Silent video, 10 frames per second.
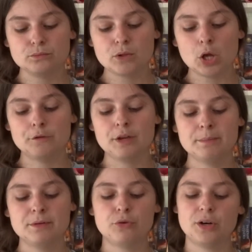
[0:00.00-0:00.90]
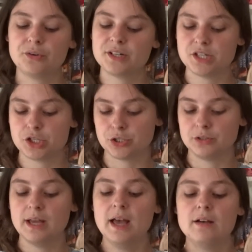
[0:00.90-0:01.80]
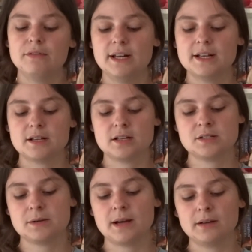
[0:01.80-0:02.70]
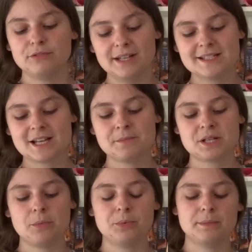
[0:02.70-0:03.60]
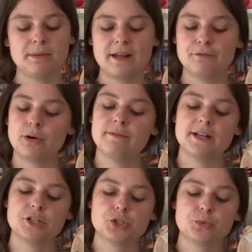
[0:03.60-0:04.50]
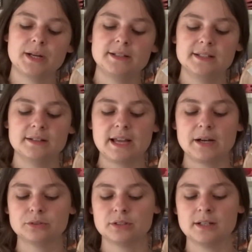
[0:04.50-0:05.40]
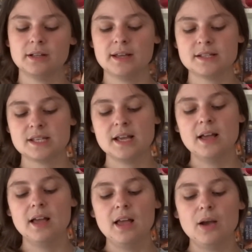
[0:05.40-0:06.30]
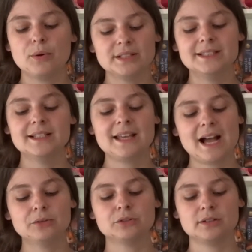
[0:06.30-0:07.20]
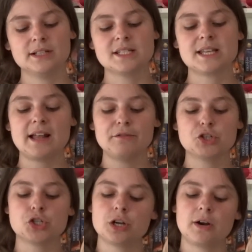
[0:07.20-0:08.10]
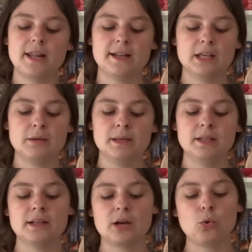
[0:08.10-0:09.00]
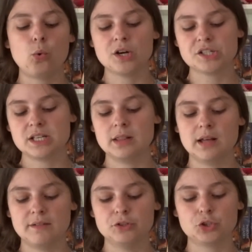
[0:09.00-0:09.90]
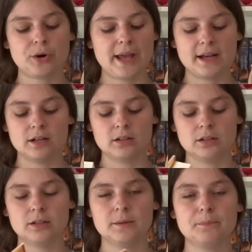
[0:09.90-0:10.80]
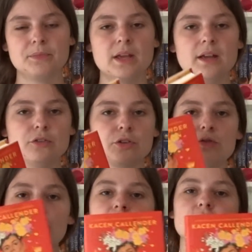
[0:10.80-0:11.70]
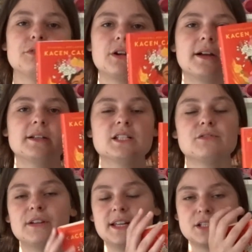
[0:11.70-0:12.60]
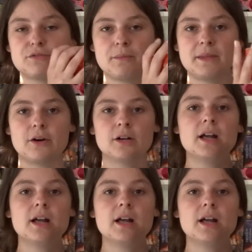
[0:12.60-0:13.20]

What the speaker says: of him before he transitioned, Felix comes up with a plan for revenge. What he didn't count on, his catfish scenario landing him in a quasi-love triangle. So he's trying to figure out his feelings from there on.